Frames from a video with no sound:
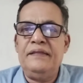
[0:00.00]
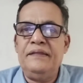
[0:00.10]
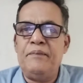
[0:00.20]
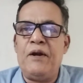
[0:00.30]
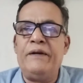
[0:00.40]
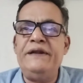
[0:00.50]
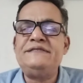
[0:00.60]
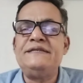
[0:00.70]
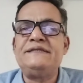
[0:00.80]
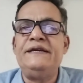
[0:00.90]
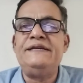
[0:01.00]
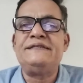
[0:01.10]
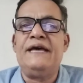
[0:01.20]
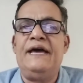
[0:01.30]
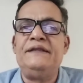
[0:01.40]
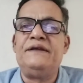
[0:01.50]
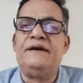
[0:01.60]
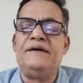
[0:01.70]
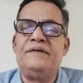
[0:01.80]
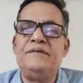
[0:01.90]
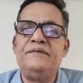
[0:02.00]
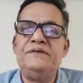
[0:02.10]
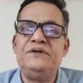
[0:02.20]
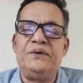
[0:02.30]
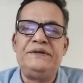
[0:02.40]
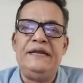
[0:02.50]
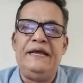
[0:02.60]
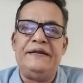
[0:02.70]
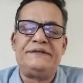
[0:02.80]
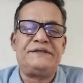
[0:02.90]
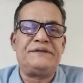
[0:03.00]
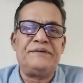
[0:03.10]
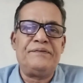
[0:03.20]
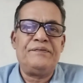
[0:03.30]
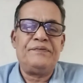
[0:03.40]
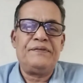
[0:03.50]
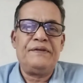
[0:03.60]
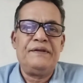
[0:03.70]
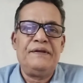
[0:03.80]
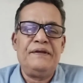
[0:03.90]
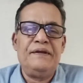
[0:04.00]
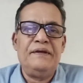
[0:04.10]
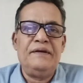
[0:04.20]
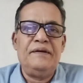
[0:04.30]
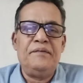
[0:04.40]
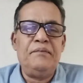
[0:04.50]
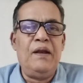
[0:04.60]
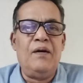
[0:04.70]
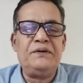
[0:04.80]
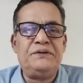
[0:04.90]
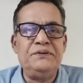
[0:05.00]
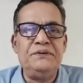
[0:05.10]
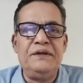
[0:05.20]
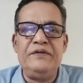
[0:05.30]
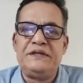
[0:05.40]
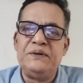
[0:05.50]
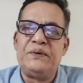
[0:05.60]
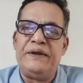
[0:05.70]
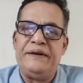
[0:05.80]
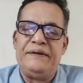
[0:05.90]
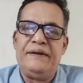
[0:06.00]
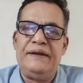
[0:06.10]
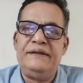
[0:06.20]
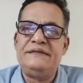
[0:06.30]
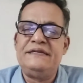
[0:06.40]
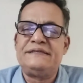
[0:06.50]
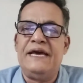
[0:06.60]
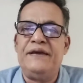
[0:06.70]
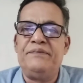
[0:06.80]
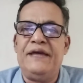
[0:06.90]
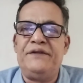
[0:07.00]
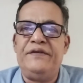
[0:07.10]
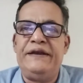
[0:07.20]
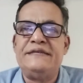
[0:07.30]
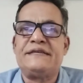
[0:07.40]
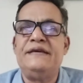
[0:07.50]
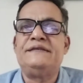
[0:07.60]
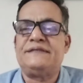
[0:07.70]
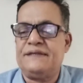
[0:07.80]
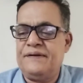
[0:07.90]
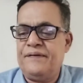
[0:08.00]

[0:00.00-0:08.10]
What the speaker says: The Bronte sisters and George Eliot belong to the Victorian. And this is time that we discuss